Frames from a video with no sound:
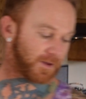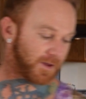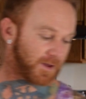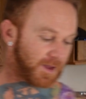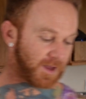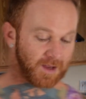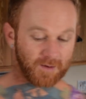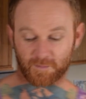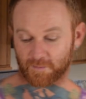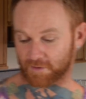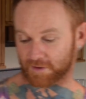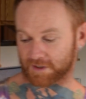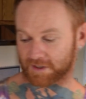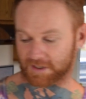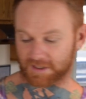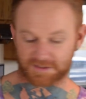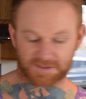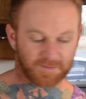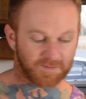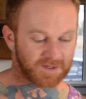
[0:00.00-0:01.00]
And we're going to
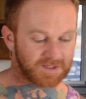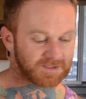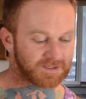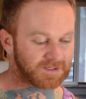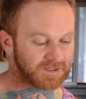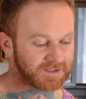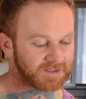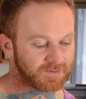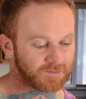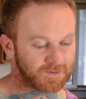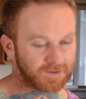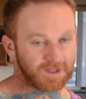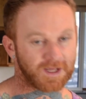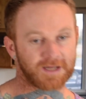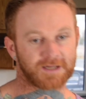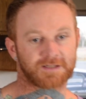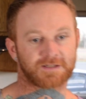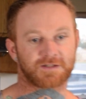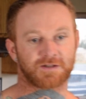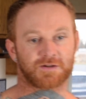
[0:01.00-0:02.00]
get to business. We like
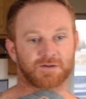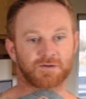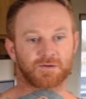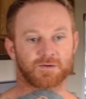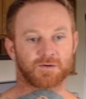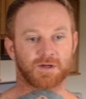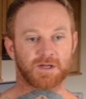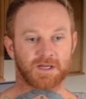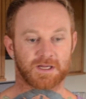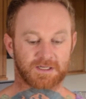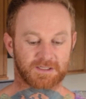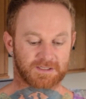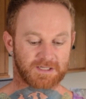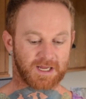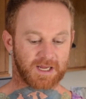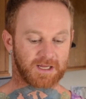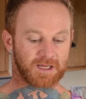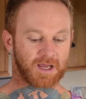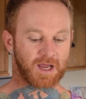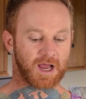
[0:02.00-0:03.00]
to
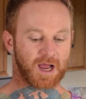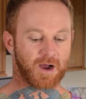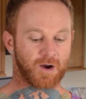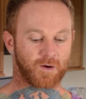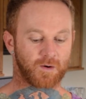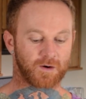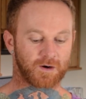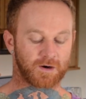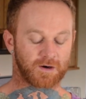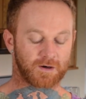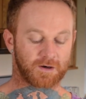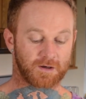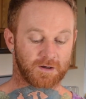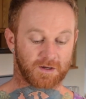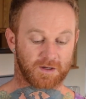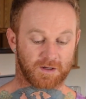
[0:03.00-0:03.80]
take our